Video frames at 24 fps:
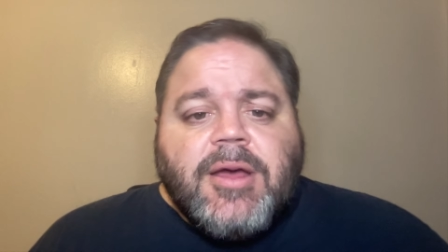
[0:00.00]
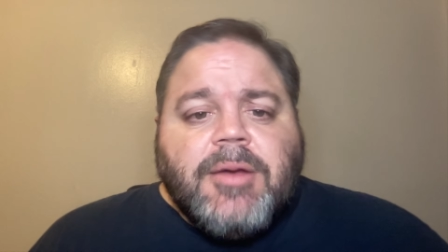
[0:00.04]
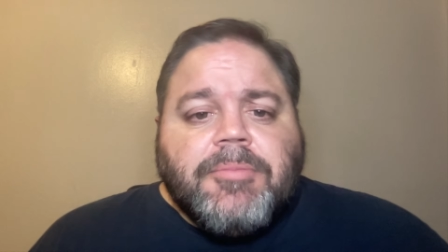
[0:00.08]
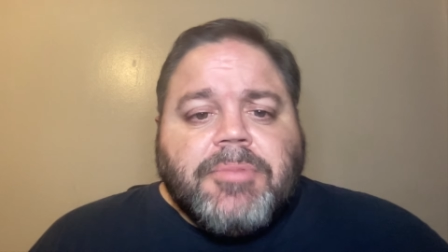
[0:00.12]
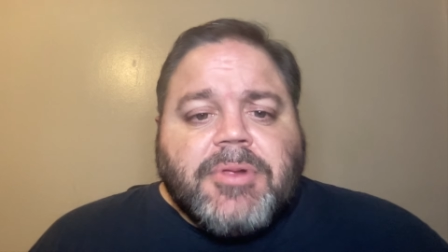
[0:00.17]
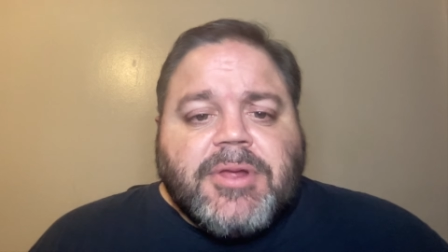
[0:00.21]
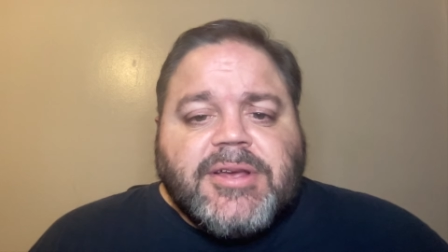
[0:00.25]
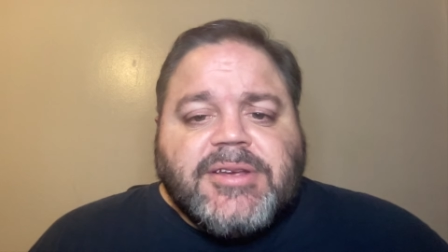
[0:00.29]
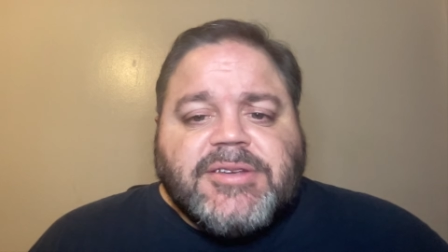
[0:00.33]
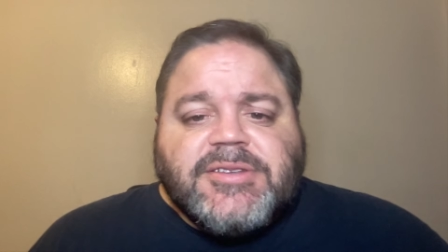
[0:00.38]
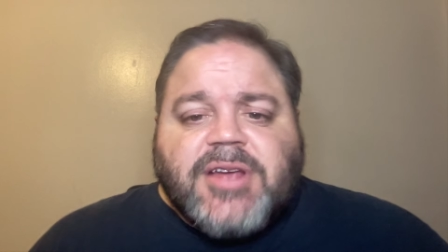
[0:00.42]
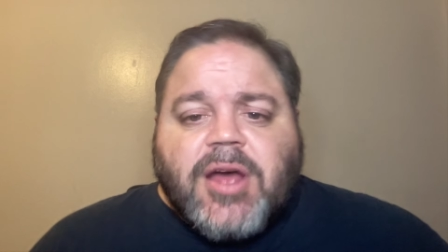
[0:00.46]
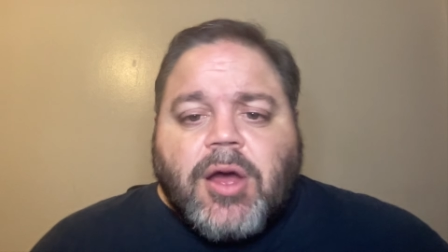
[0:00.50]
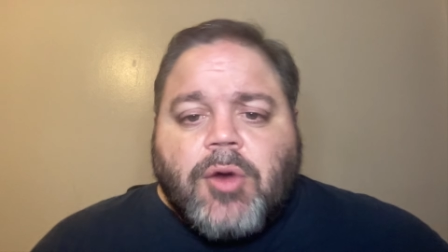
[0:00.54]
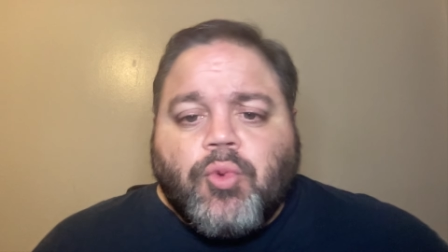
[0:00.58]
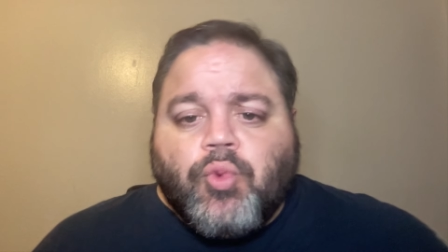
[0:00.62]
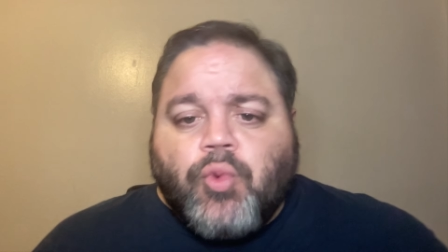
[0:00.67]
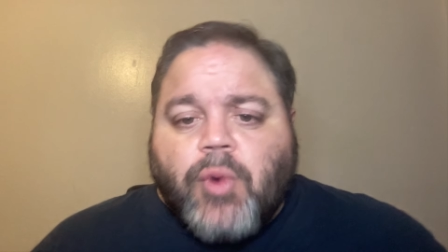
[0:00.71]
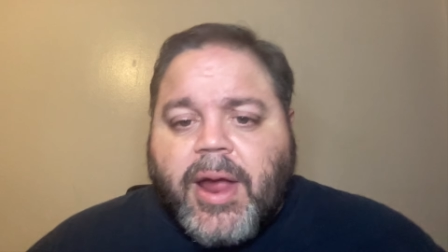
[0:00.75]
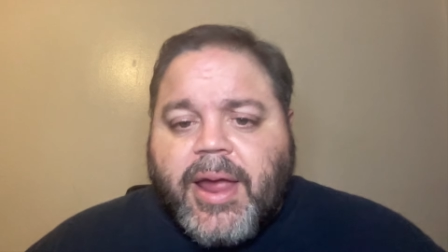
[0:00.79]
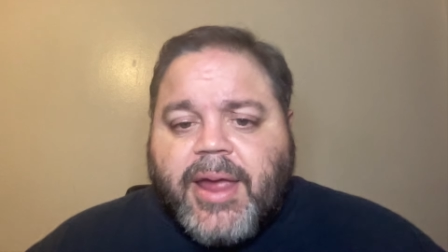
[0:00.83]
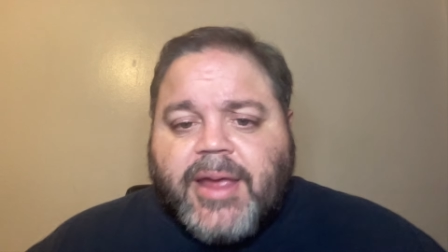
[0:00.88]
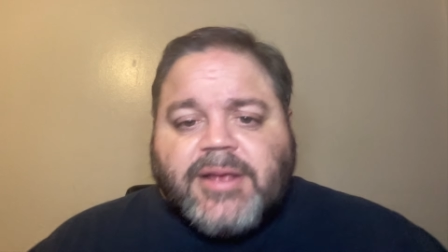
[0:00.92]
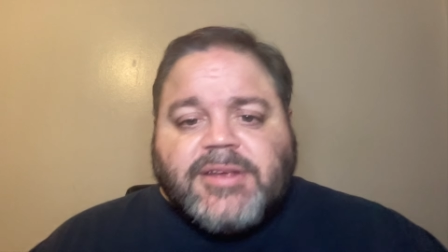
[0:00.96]
Please uh,
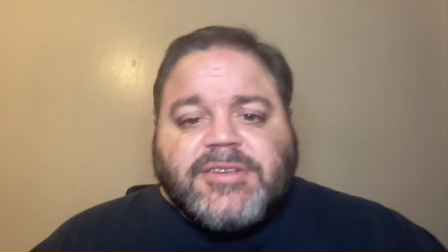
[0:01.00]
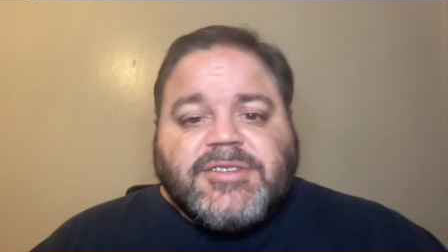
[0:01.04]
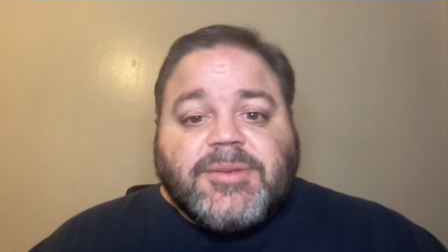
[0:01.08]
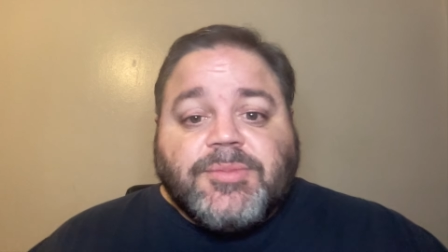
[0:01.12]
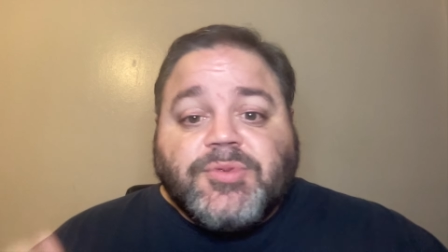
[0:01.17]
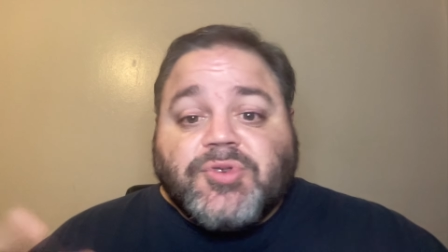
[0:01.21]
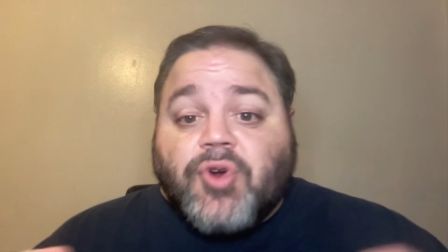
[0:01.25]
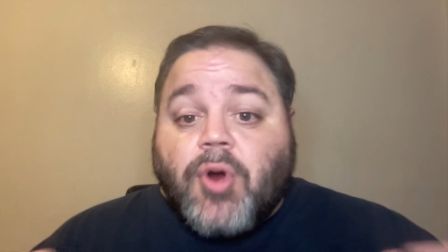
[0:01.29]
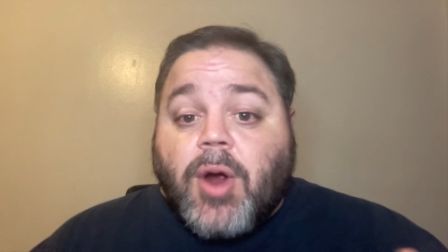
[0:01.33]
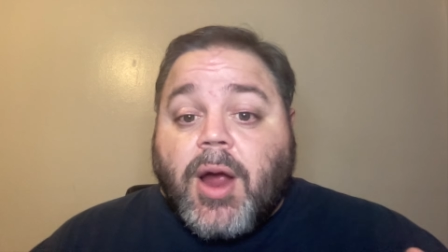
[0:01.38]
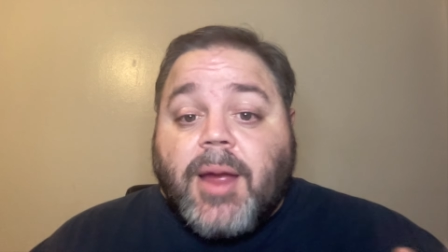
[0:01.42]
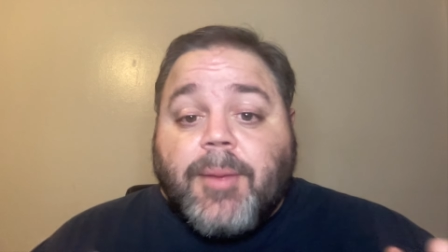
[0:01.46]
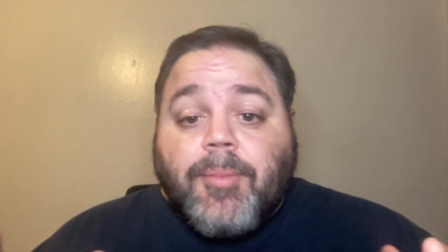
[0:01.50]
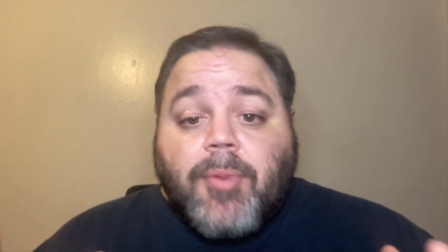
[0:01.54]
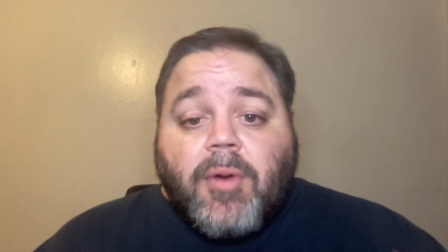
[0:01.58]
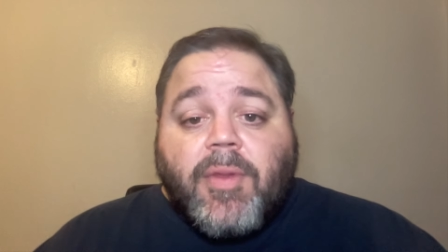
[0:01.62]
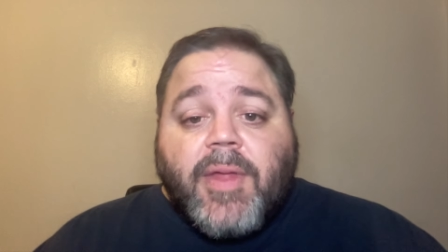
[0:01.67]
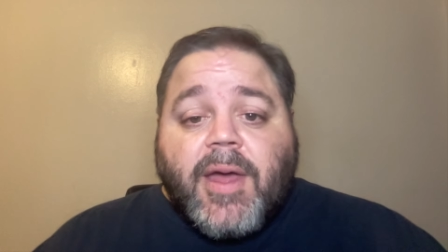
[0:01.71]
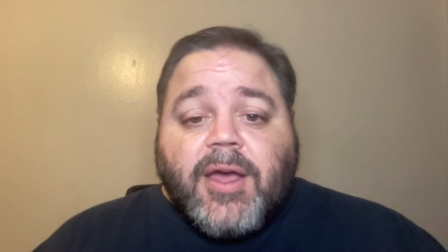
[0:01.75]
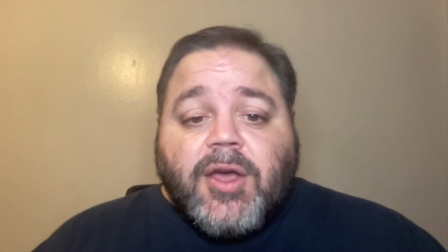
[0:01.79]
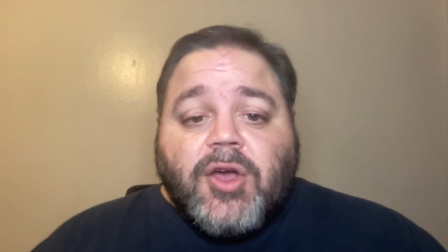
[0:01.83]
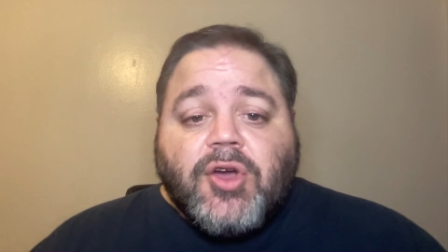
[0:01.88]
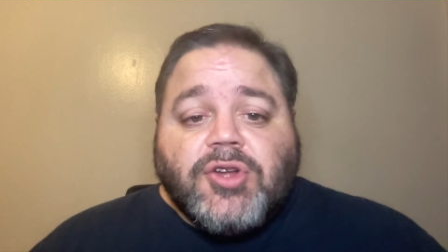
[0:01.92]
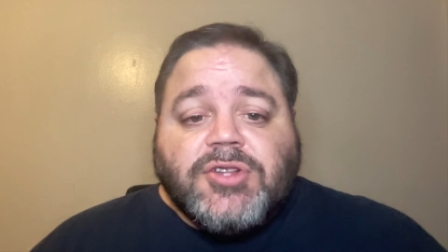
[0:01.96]
rate, subscribe, all
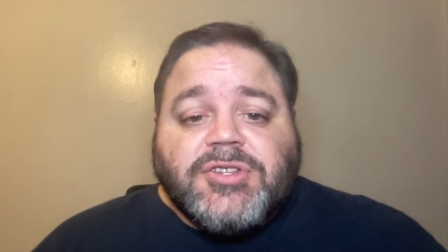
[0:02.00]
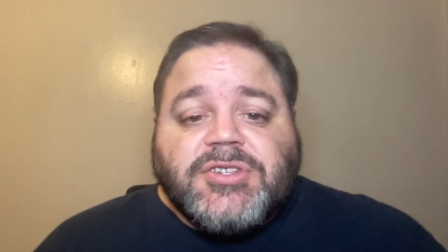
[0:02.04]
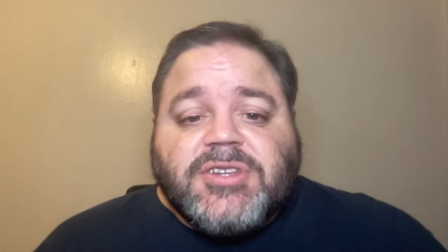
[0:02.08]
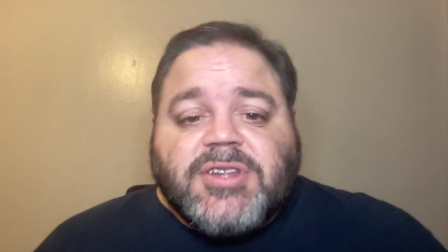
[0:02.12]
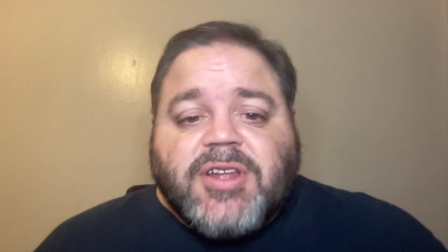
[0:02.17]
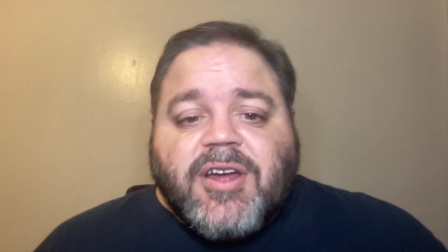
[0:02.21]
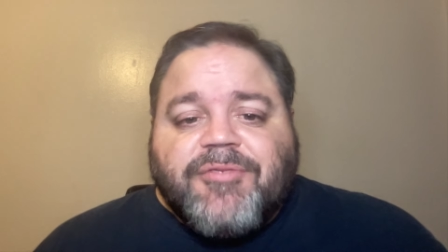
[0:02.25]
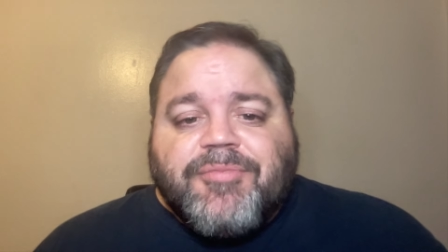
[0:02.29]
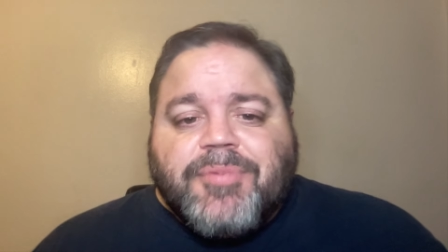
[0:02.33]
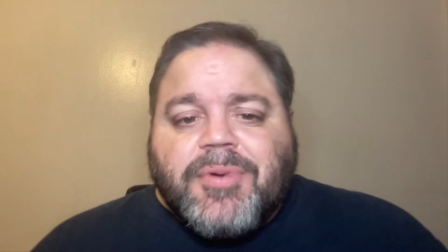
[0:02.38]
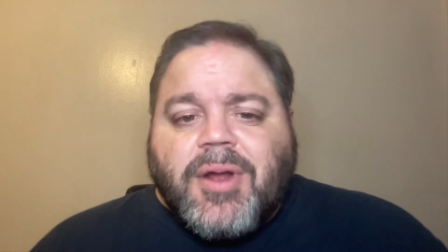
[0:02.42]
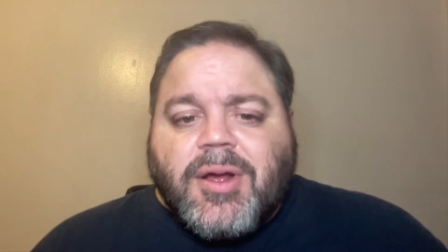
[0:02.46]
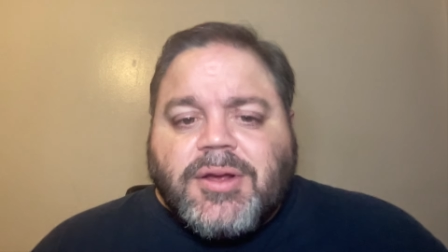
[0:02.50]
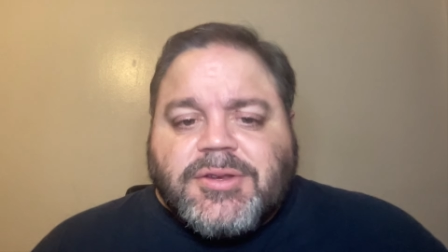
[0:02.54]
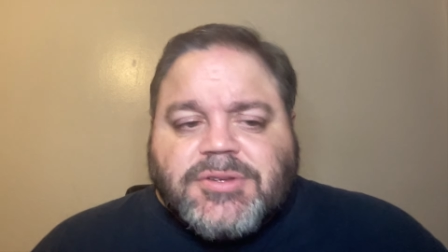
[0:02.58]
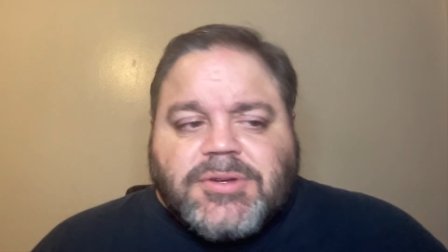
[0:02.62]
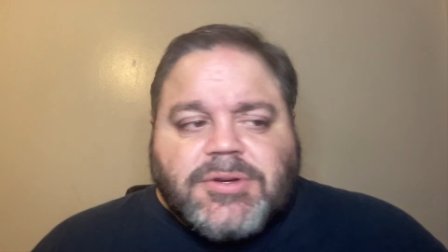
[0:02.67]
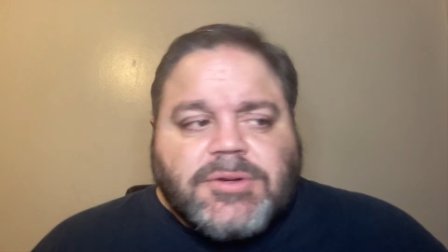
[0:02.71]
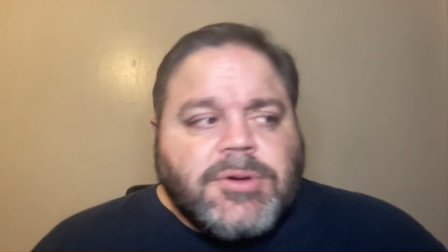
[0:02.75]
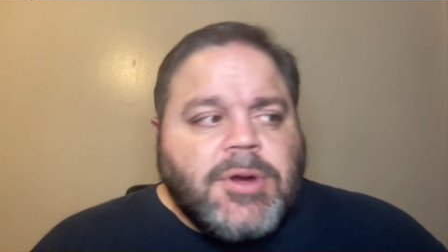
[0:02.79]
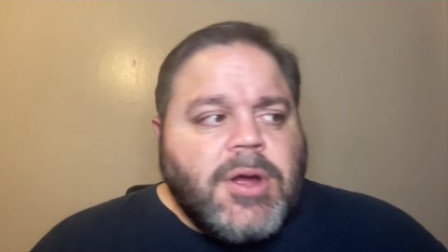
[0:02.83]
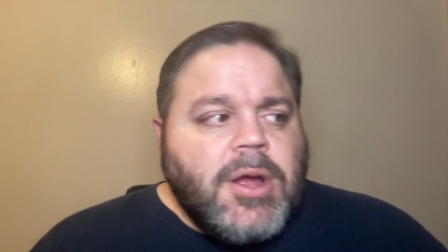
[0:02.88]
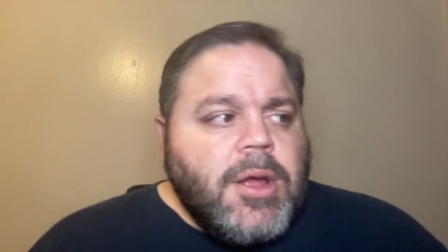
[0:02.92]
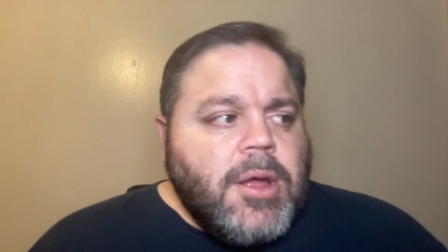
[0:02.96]
that good stuff, but
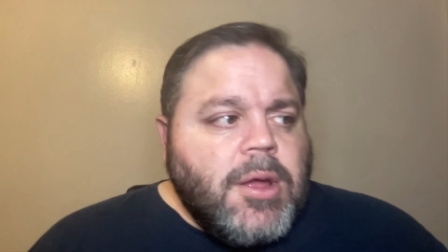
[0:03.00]
also